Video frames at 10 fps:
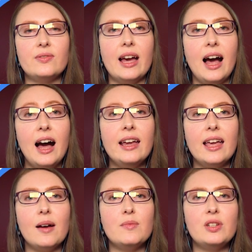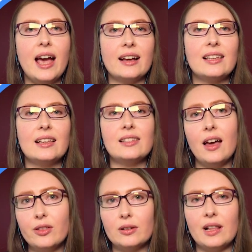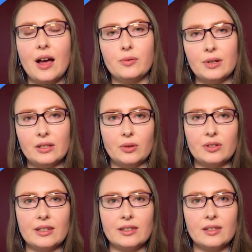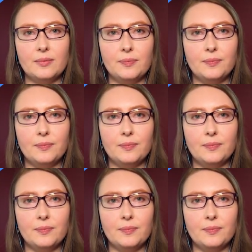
via IAM to access other cloud resources.